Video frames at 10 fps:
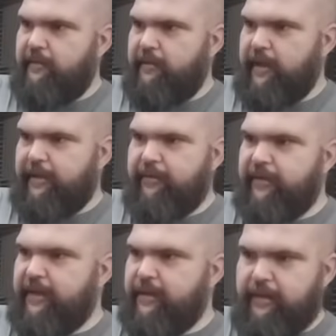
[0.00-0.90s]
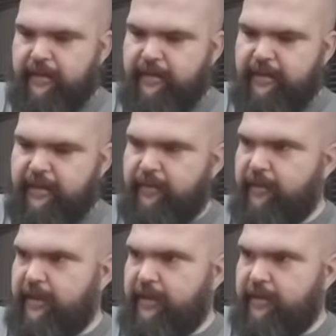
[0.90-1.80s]
I do these in this
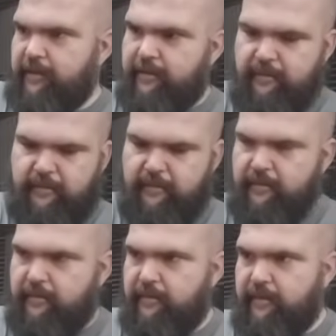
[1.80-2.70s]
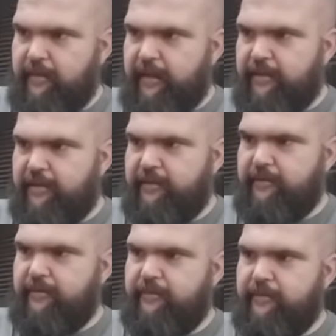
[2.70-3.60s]
way.
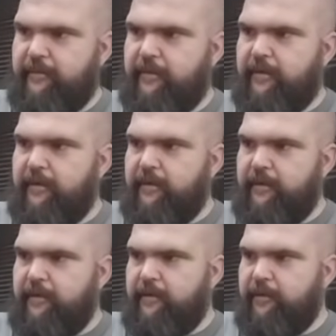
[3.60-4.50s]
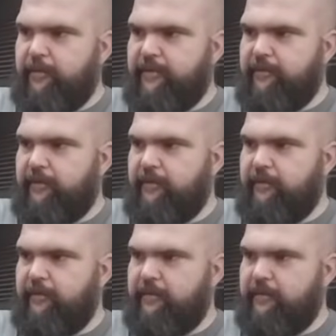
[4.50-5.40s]
Statue derp squirrel
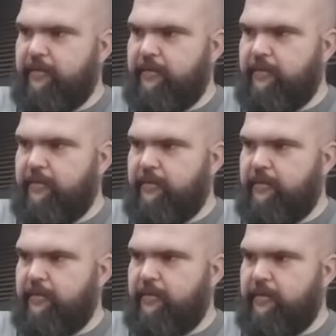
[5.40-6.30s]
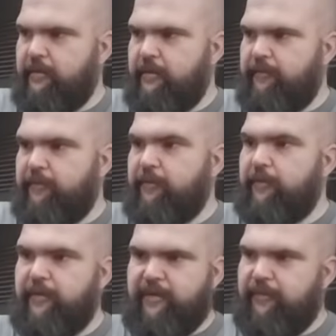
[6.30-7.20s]

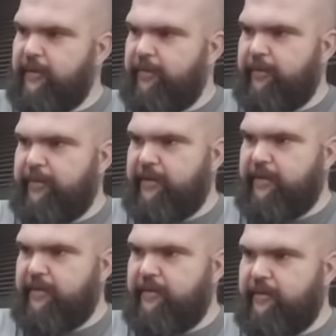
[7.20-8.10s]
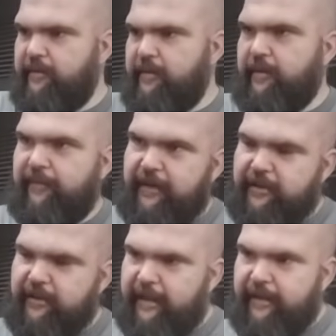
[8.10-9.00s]
for sorting purposes. So
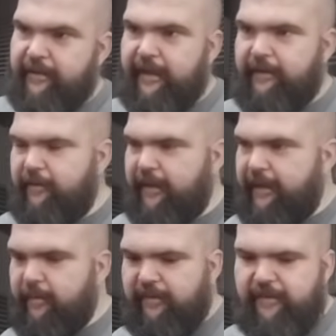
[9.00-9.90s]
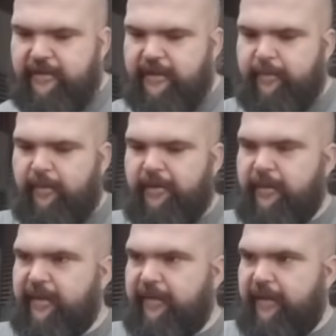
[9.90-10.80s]
eventually, I can't do it right now, but eventually I'm probably going to
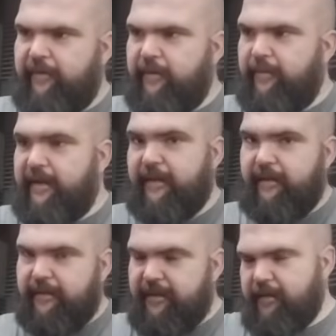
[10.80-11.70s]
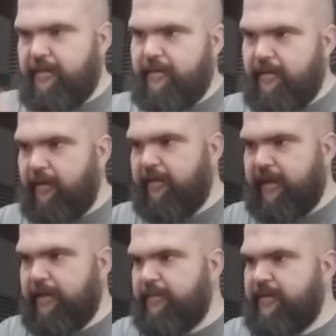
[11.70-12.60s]
be able to have a command that lists all the
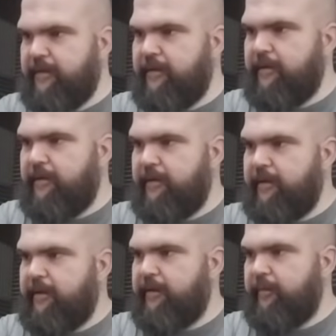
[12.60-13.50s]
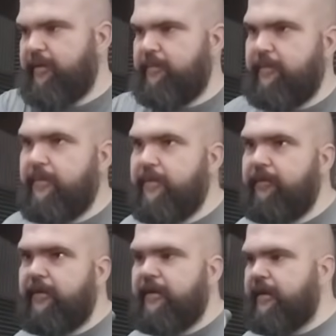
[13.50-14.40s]
items, and they'll be
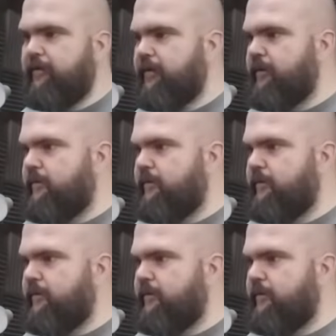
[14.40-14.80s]
sorted that way.